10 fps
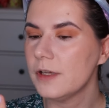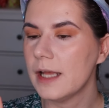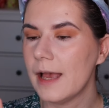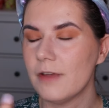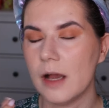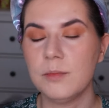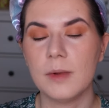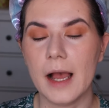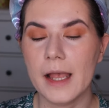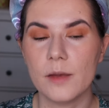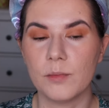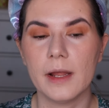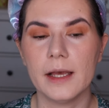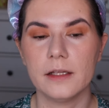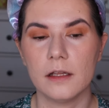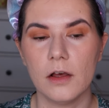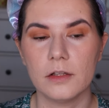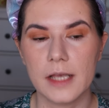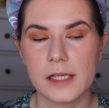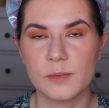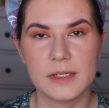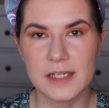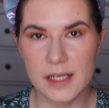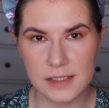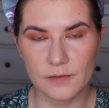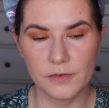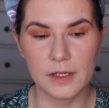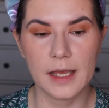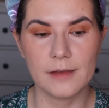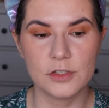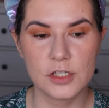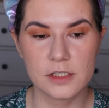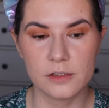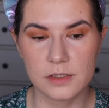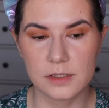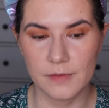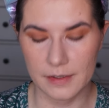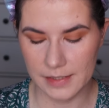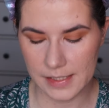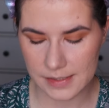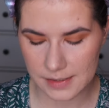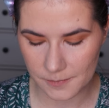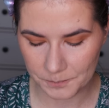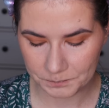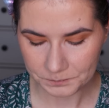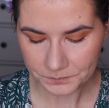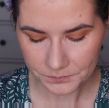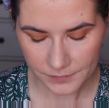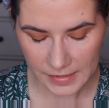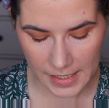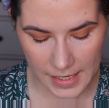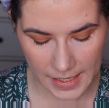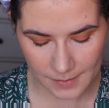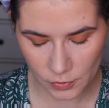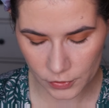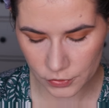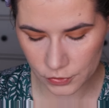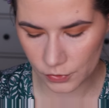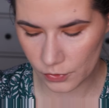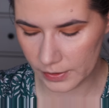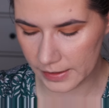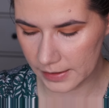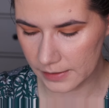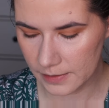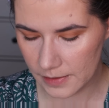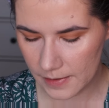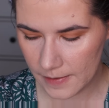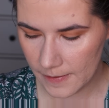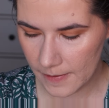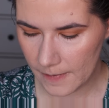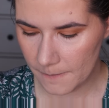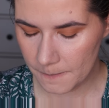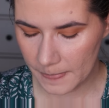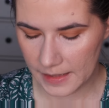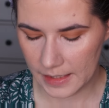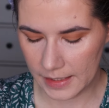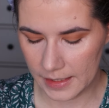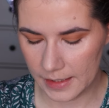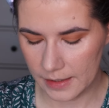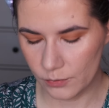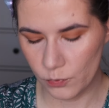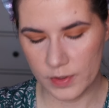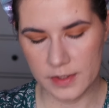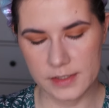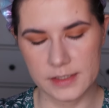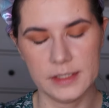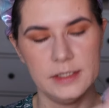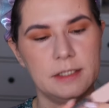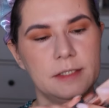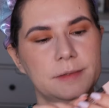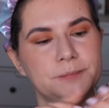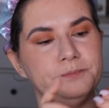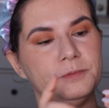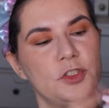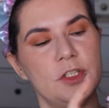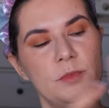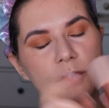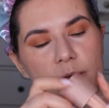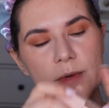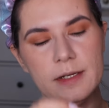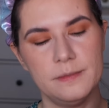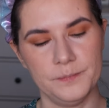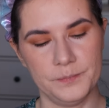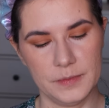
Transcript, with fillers: feel heavy. I, I applied a lot, guys, but it doesn't feel heavy. It just looks very nice. I am going to go in uh, with this um, shimmery one,